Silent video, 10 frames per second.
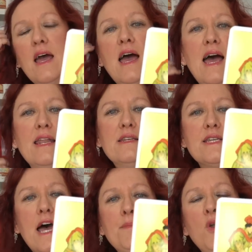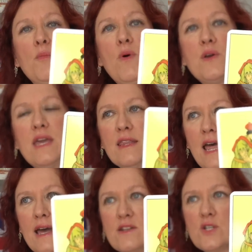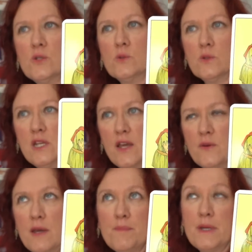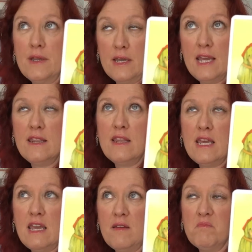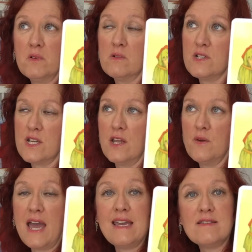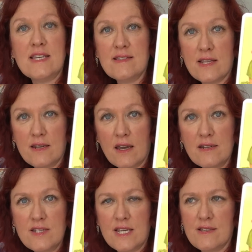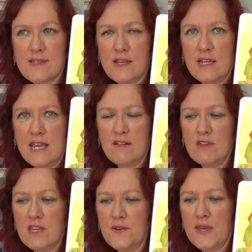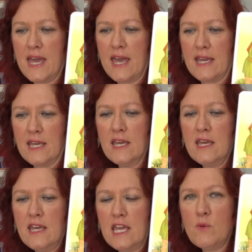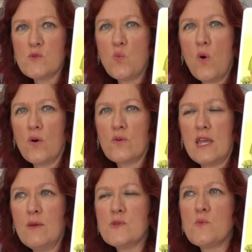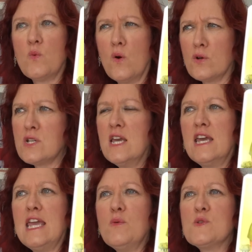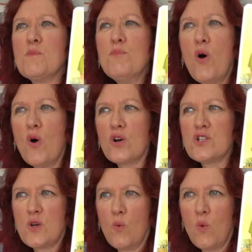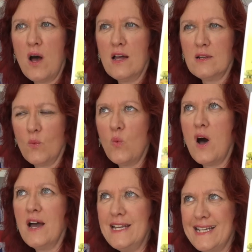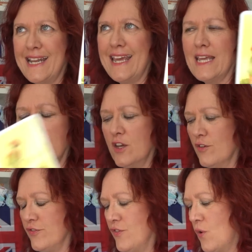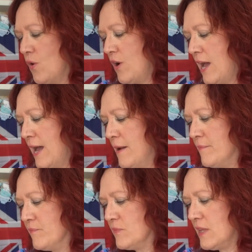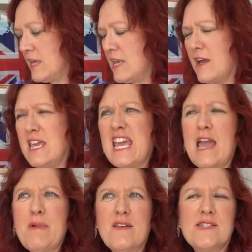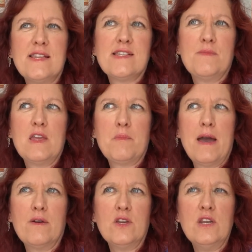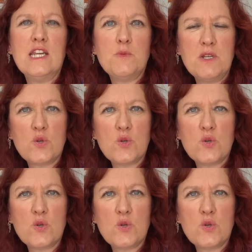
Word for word: And I'm not mocking that at all, you know, but in the, oh, I don't know, 80s and 90s, certainly here in the UK, he was mocked widely for, he came out and said something about you need to be